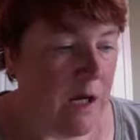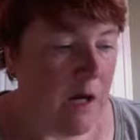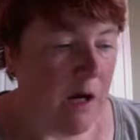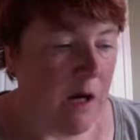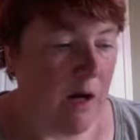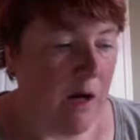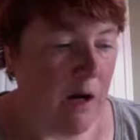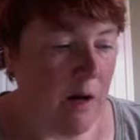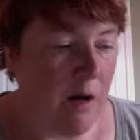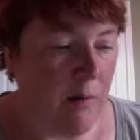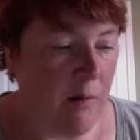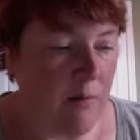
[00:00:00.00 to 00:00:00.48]

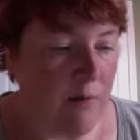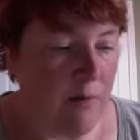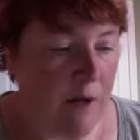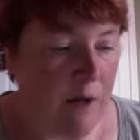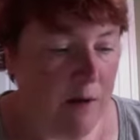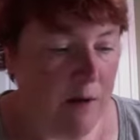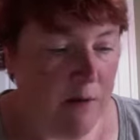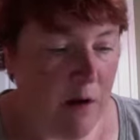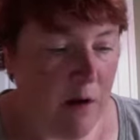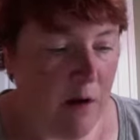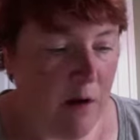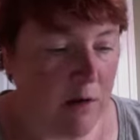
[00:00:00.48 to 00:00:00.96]

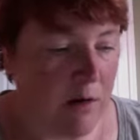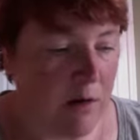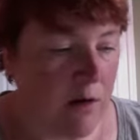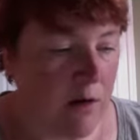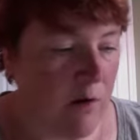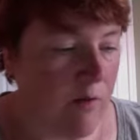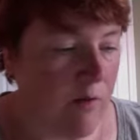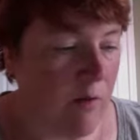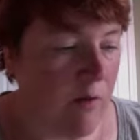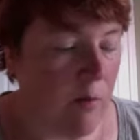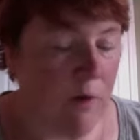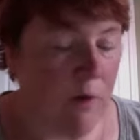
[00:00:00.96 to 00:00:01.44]
They talked it
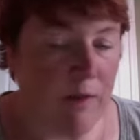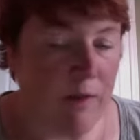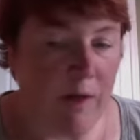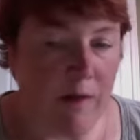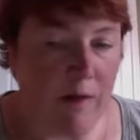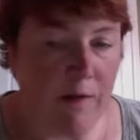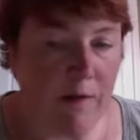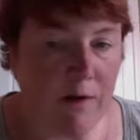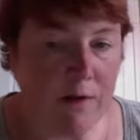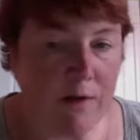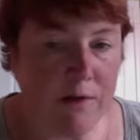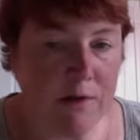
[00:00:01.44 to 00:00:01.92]
over with
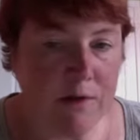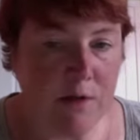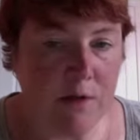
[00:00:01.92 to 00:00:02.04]
others.